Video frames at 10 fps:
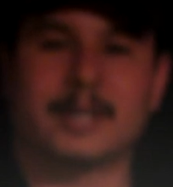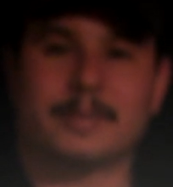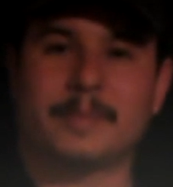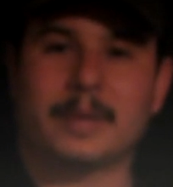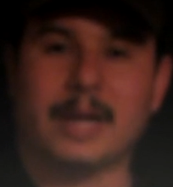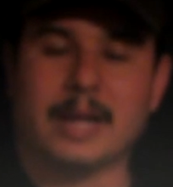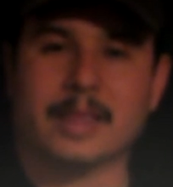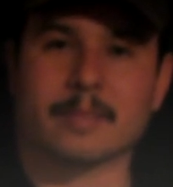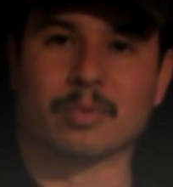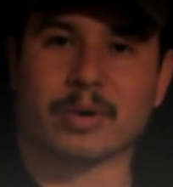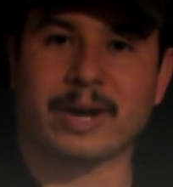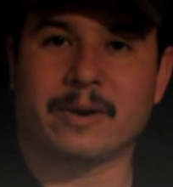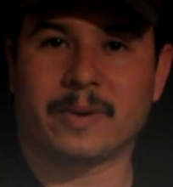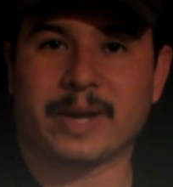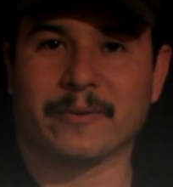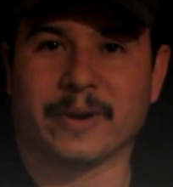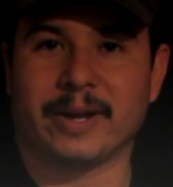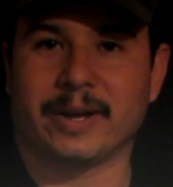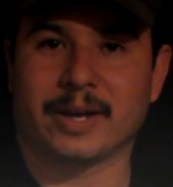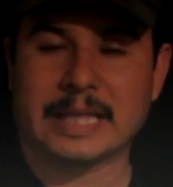up the breakaway
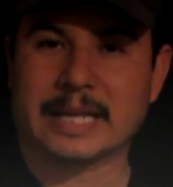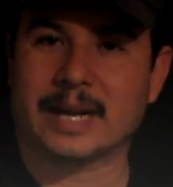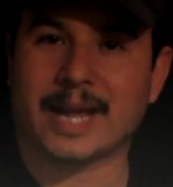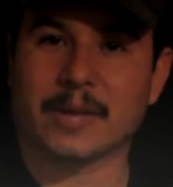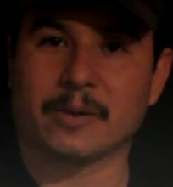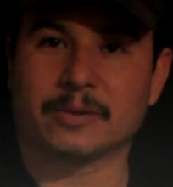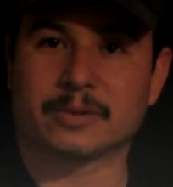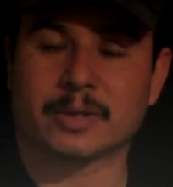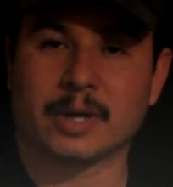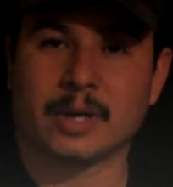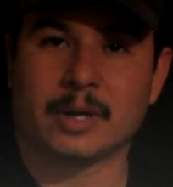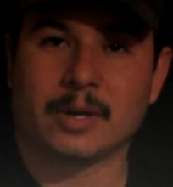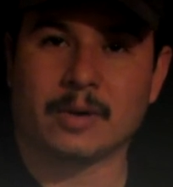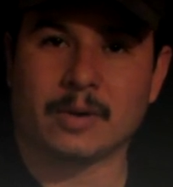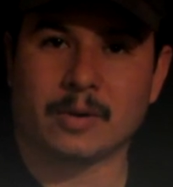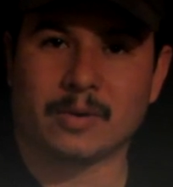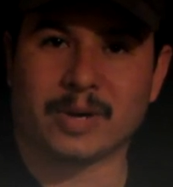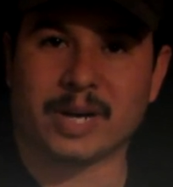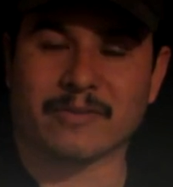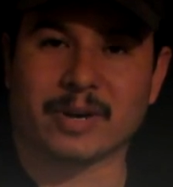rig that I use
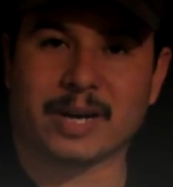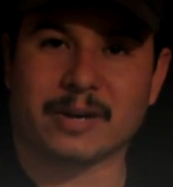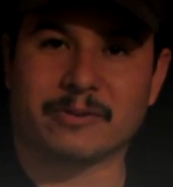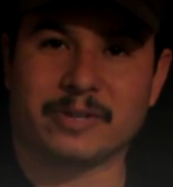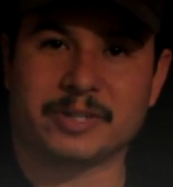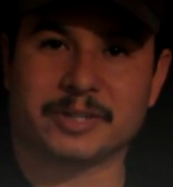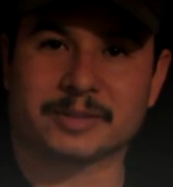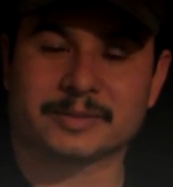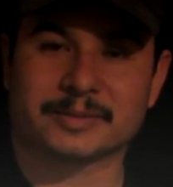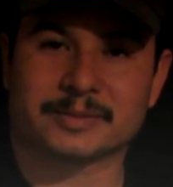whenever I go fishing.